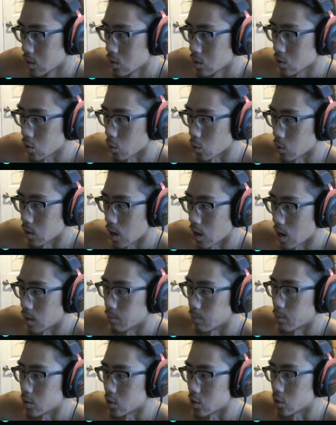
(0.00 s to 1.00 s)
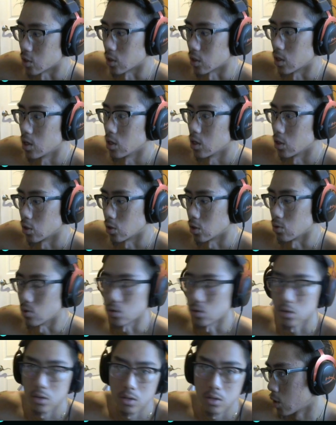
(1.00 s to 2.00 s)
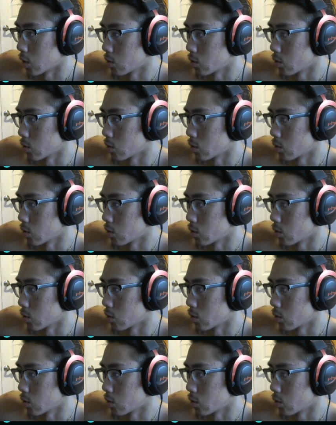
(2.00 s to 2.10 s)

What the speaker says: store and purchasing issues. Queue